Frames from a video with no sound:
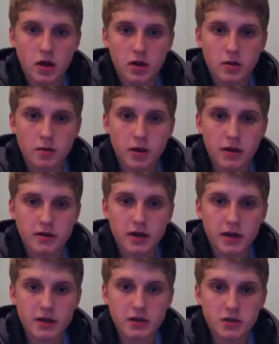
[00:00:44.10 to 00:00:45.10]
The
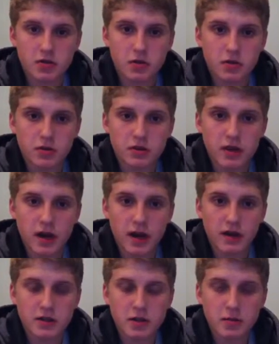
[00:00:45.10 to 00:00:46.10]
plantations grew in
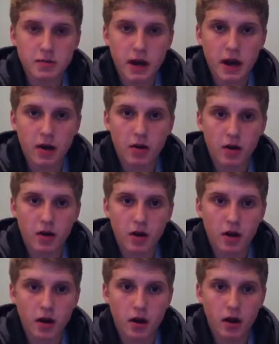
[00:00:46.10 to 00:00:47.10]
size, power,
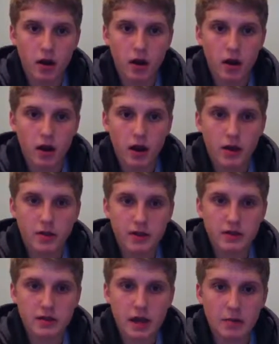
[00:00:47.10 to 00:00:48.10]
and they
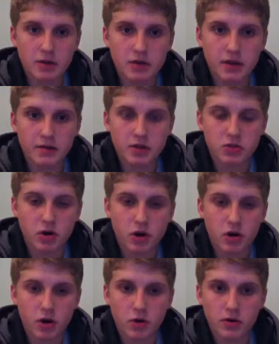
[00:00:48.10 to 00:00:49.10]
established an even
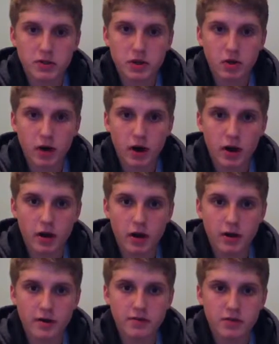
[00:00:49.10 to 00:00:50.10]
stronger
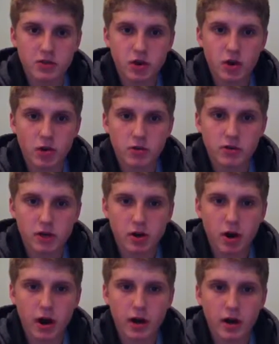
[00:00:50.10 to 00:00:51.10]

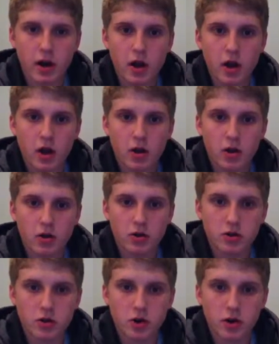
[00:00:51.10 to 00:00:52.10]
aristocratic
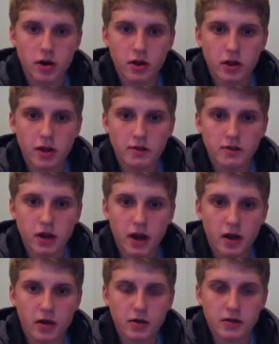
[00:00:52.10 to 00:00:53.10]
culture and
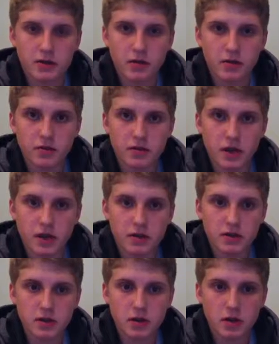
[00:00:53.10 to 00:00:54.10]
lifestyle in the southern
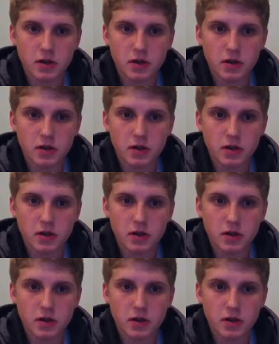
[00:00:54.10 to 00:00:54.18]
states.